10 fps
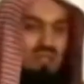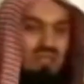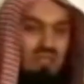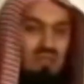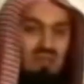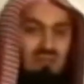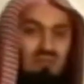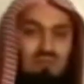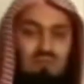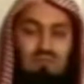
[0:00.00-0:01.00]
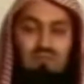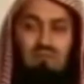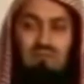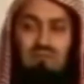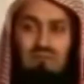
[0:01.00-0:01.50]
protect us.
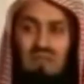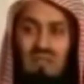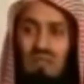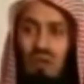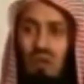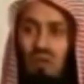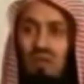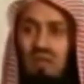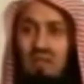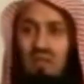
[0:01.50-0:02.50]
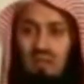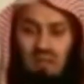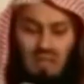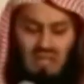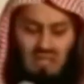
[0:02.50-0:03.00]
So
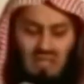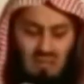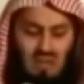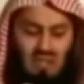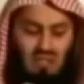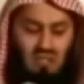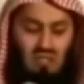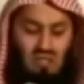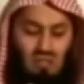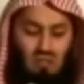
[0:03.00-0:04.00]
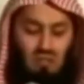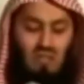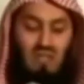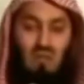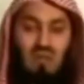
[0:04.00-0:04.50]
as they marched, they took
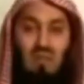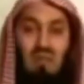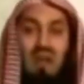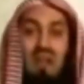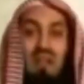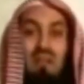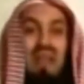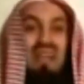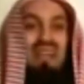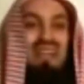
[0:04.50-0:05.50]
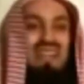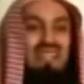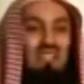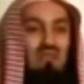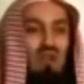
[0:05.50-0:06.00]
together with them another man
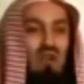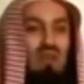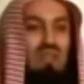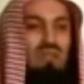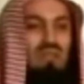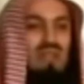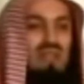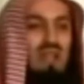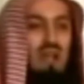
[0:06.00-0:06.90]
and his followers,